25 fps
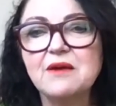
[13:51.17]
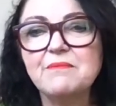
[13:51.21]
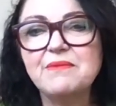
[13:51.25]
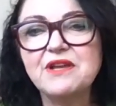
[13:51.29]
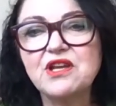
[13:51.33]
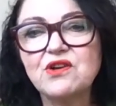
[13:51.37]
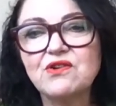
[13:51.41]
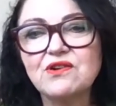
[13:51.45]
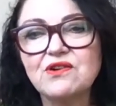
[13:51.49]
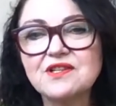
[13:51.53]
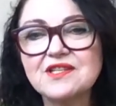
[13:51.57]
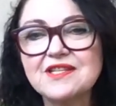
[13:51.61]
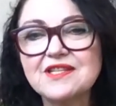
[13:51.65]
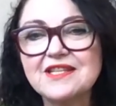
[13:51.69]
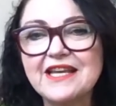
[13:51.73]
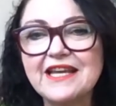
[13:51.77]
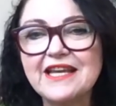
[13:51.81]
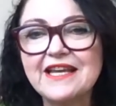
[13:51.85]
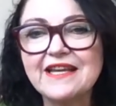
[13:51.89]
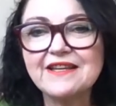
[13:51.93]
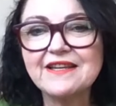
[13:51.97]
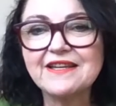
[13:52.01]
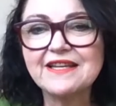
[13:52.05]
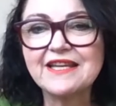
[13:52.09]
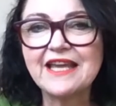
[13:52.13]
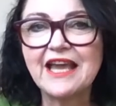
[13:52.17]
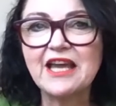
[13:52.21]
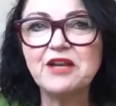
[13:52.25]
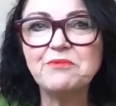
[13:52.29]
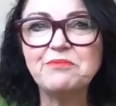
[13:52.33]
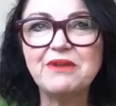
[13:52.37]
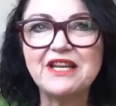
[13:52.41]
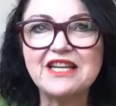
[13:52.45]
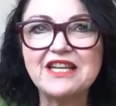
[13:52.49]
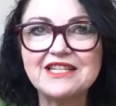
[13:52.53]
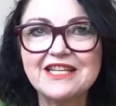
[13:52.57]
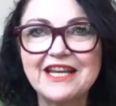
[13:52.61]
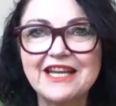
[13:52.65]
because there can
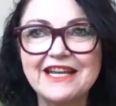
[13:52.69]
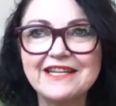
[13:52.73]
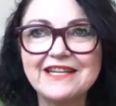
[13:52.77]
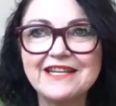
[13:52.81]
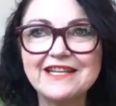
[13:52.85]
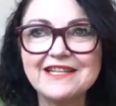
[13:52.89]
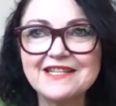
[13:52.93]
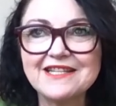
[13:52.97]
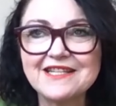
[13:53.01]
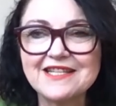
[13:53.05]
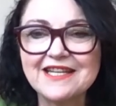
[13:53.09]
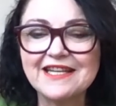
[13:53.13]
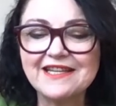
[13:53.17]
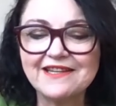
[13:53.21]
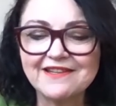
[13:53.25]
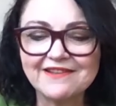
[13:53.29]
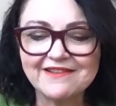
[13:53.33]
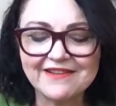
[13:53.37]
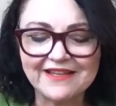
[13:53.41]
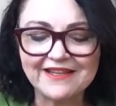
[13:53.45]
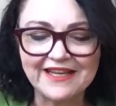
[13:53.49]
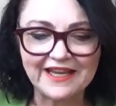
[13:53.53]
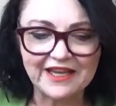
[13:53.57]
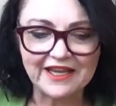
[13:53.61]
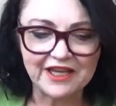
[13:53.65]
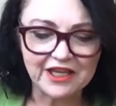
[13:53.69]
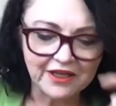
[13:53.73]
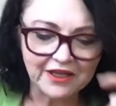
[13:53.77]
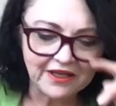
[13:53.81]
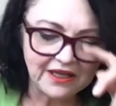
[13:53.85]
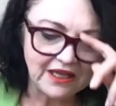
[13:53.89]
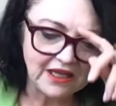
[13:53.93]
be a tendency to think,